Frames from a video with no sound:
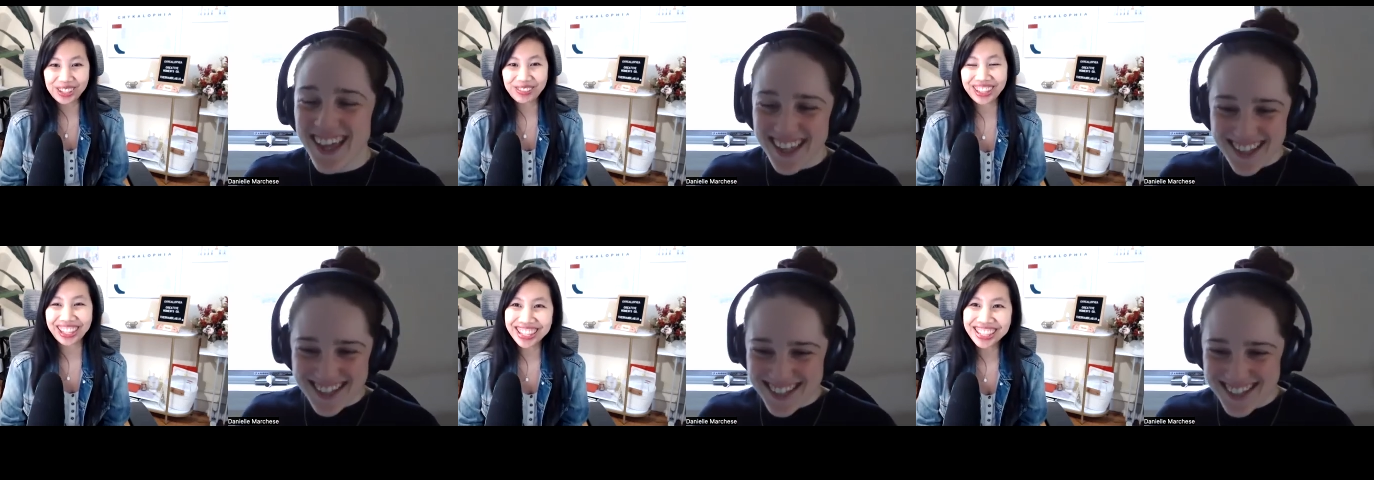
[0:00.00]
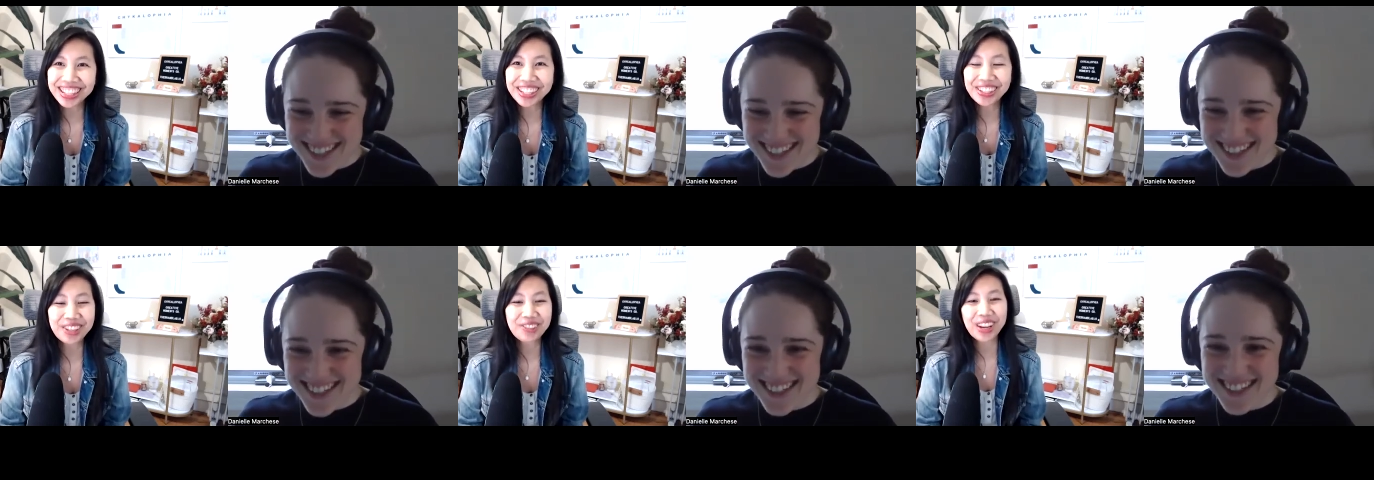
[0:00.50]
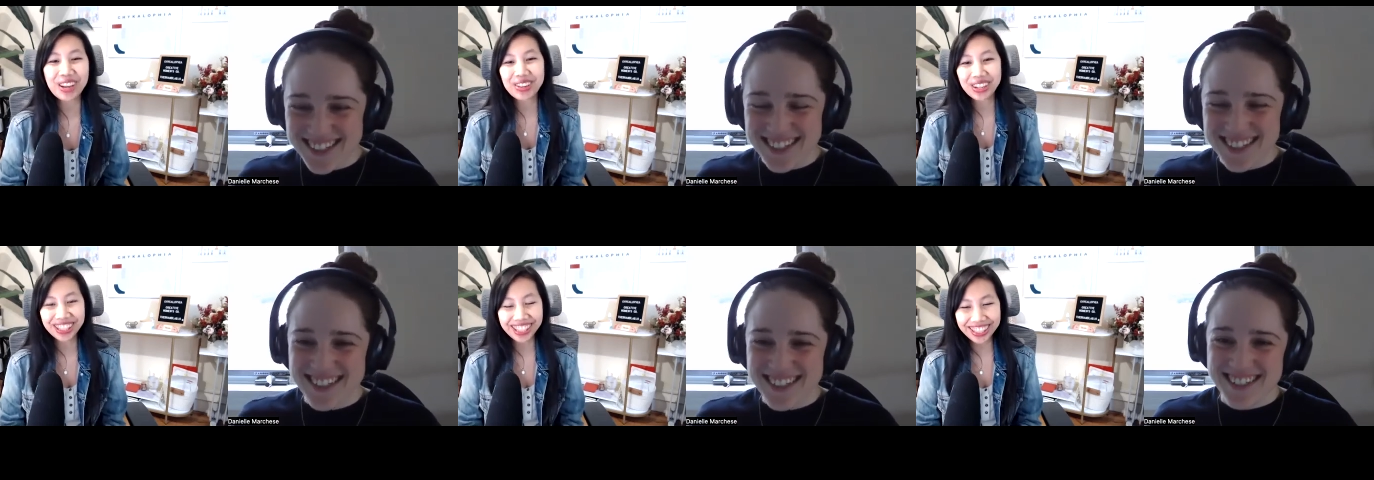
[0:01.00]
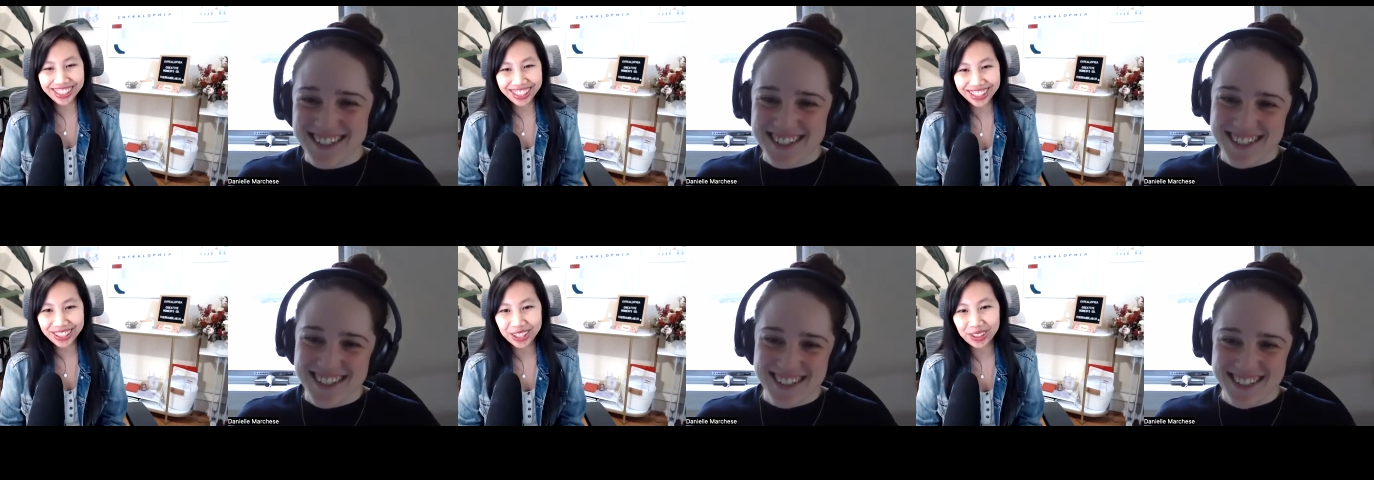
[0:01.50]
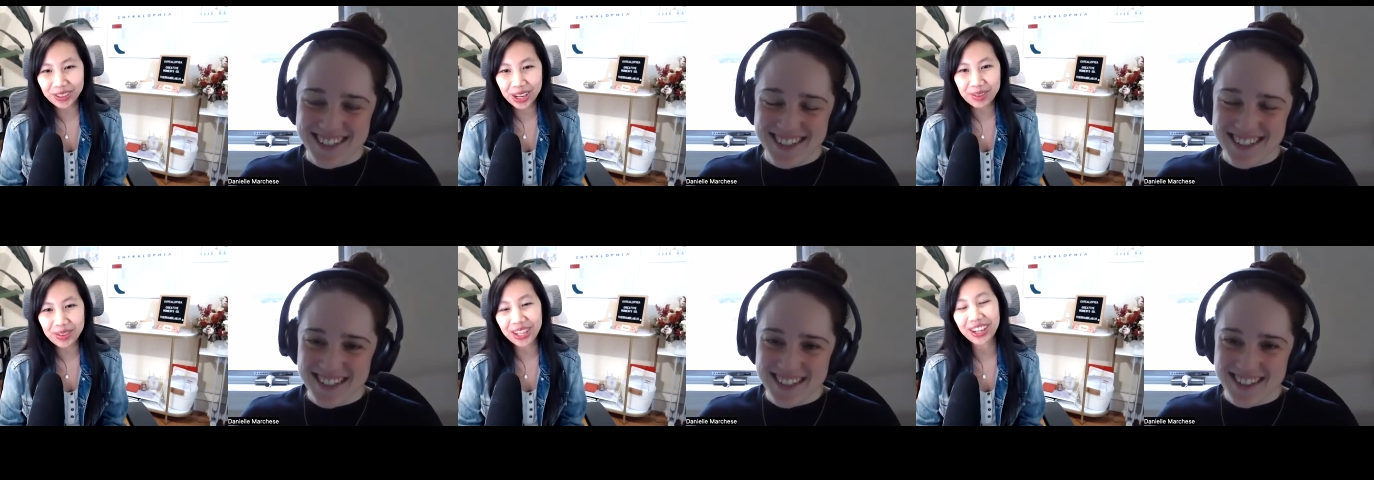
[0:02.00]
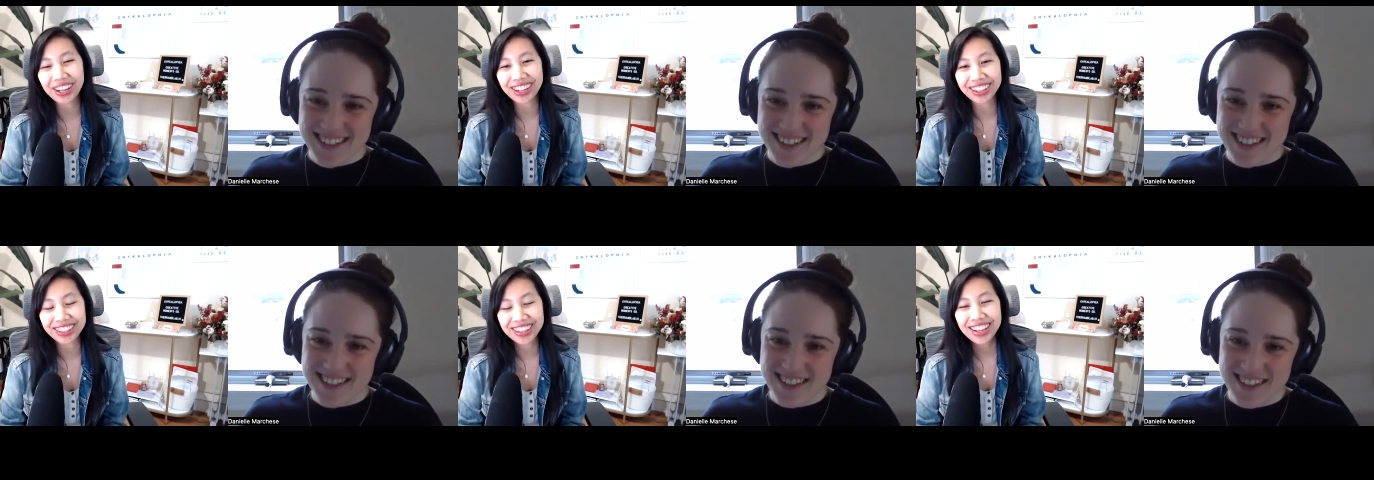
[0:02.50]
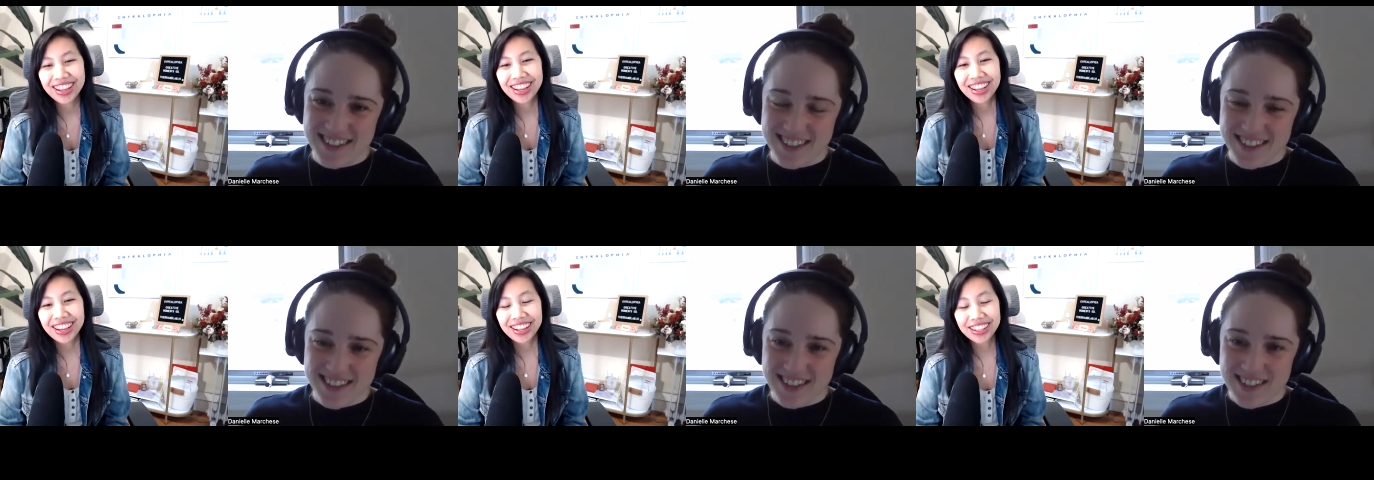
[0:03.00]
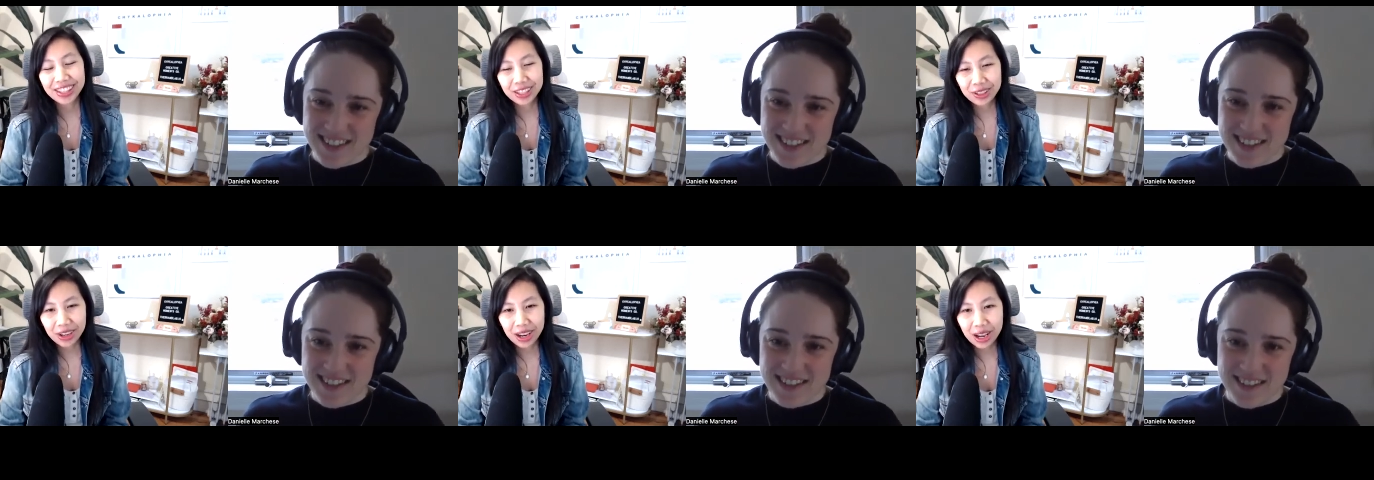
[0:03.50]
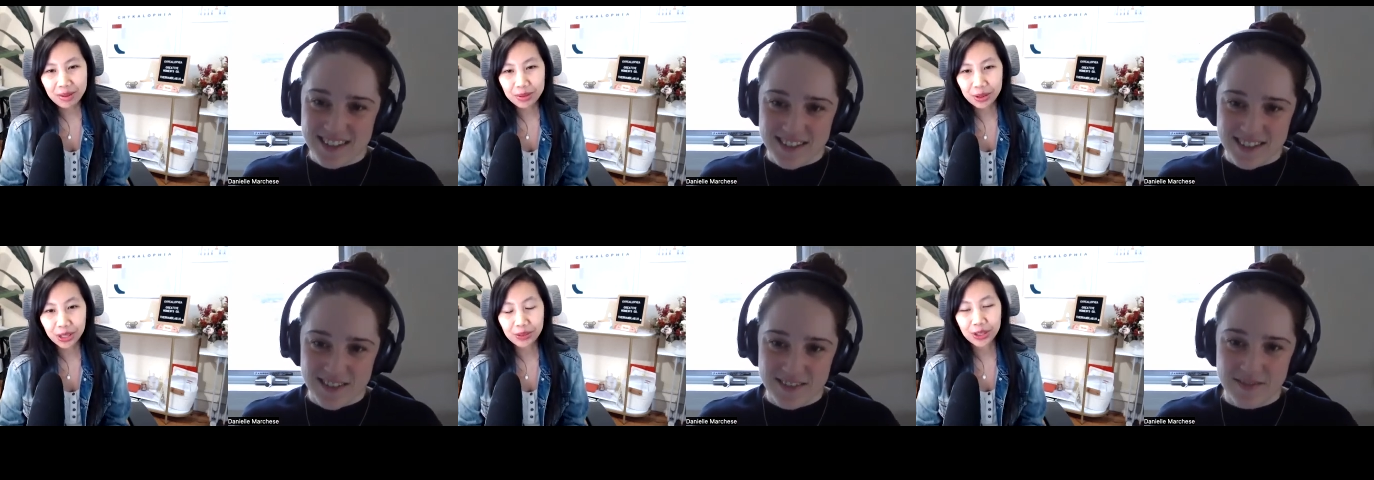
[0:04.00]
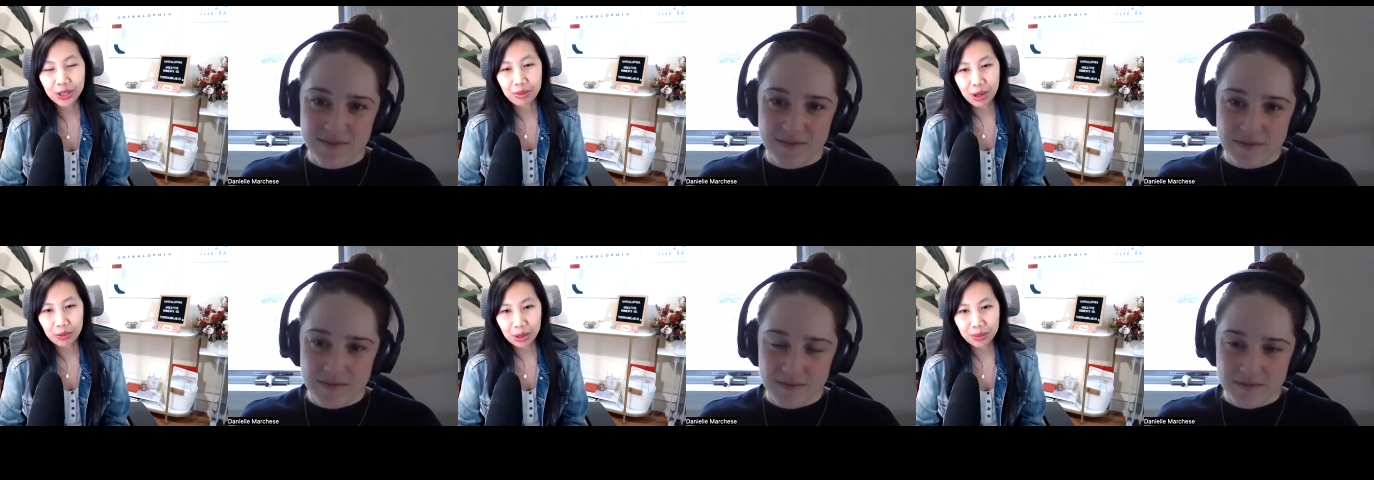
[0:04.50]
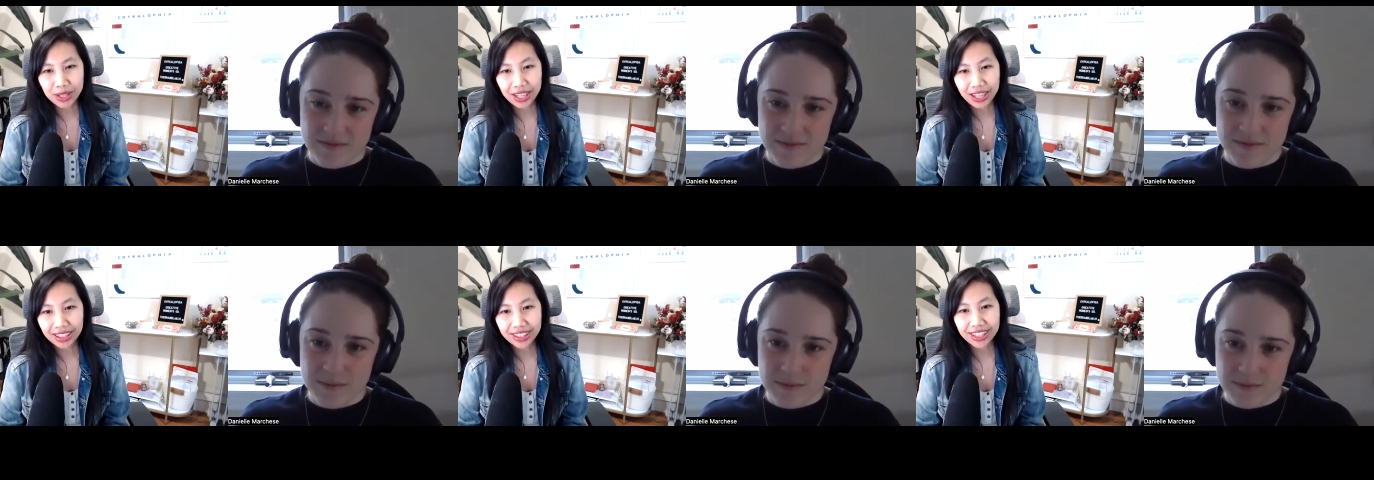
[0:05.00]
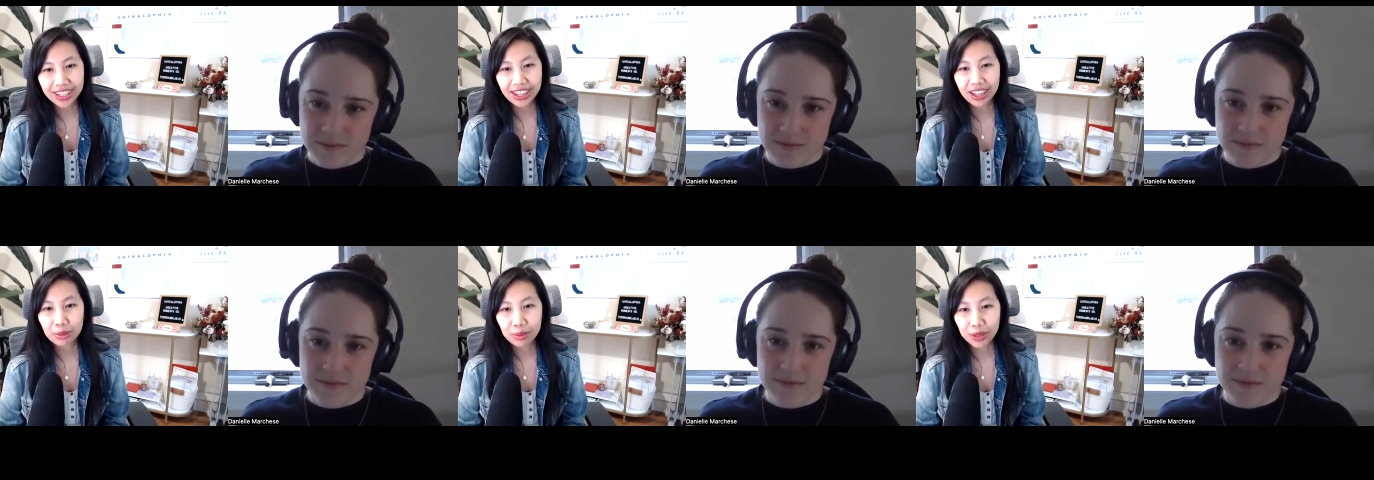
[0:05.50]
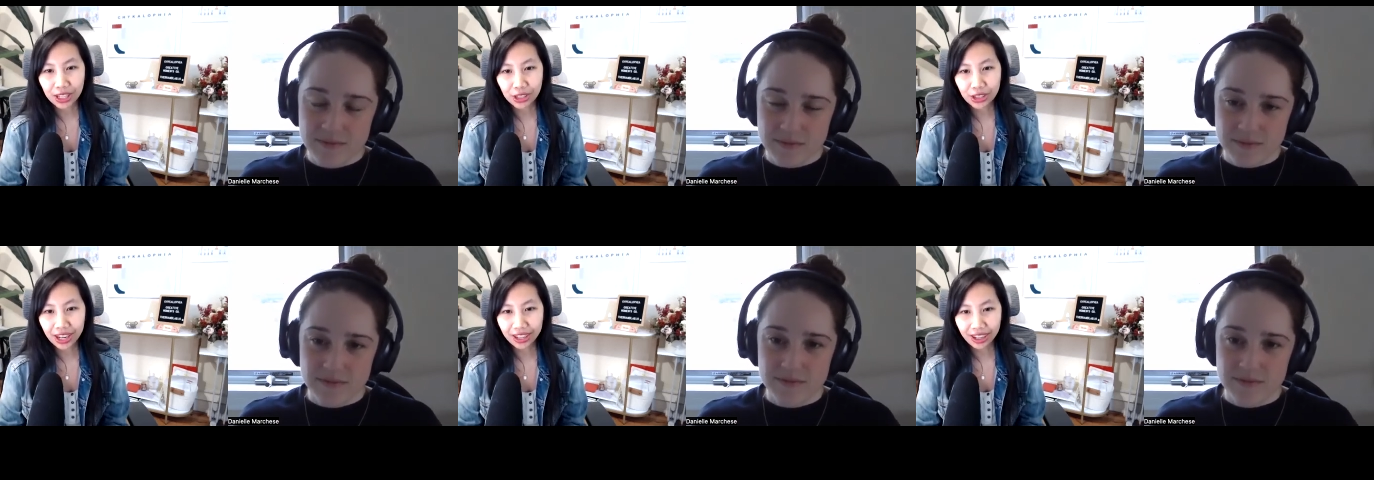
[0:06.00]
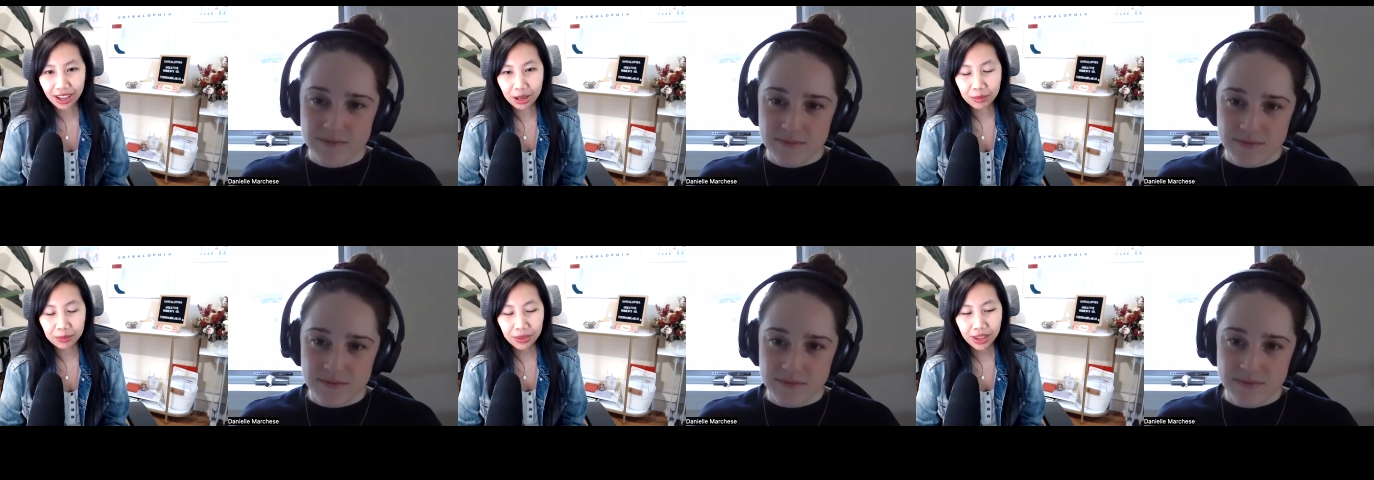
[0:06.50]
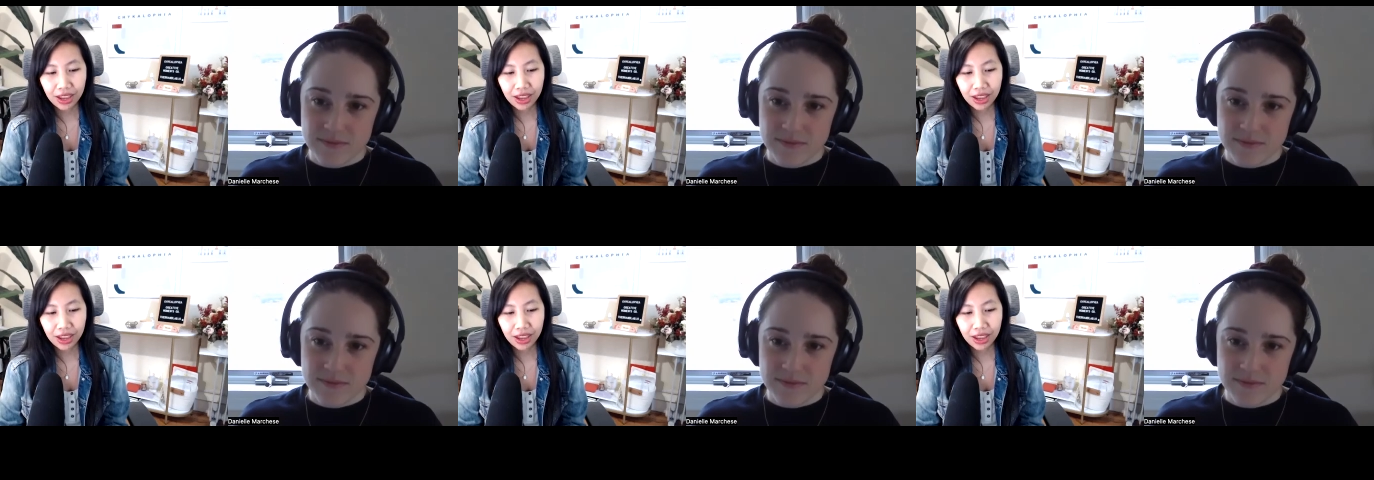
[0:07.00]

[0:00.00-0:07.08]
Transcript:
Speaker 1: place. You can find me on LinkedIn. You can find me on Instagram or even on my website, chykalophia.com.